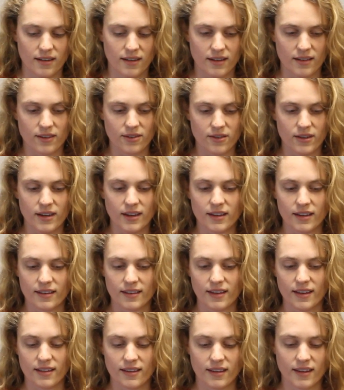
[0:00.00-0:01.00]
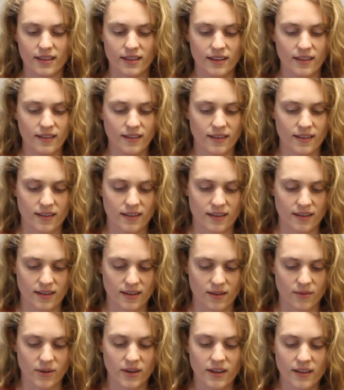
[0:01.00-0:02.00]
The screen clicks together like this.
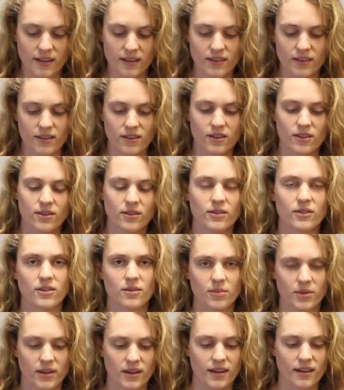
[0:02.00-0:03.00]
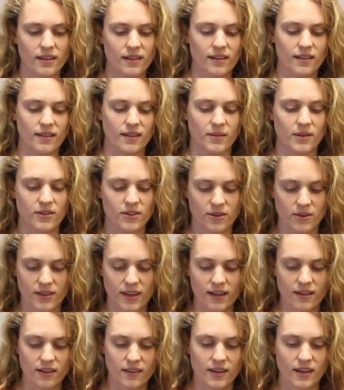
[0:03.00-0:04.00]
And one of the things you can do is you can put it like this. I'll show you what
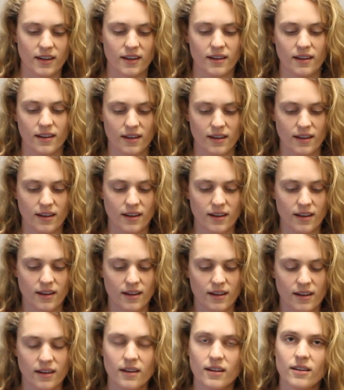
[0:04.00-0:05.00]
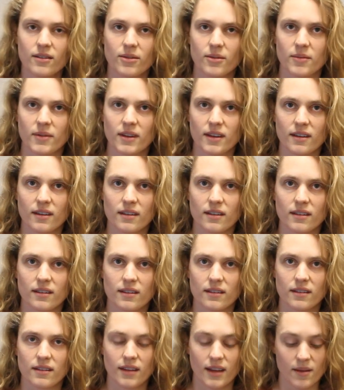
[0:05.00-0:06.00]
that looks like from the
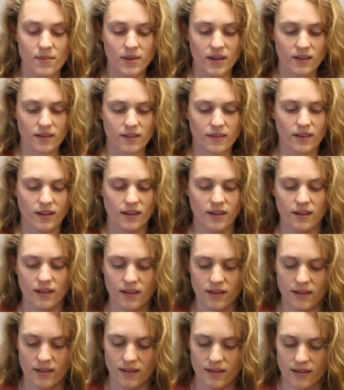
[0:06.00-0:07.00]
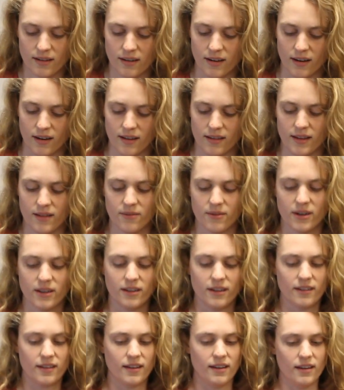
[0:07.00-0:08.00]
Game Master side, and then what it
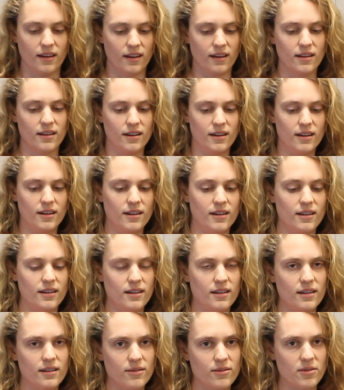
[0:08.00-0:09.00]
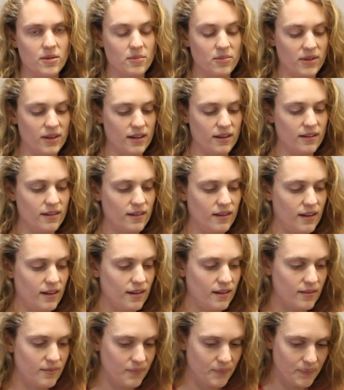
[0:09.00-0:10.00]
looks like from the player
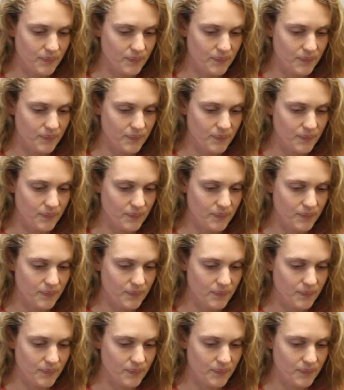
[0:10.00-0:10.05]
side.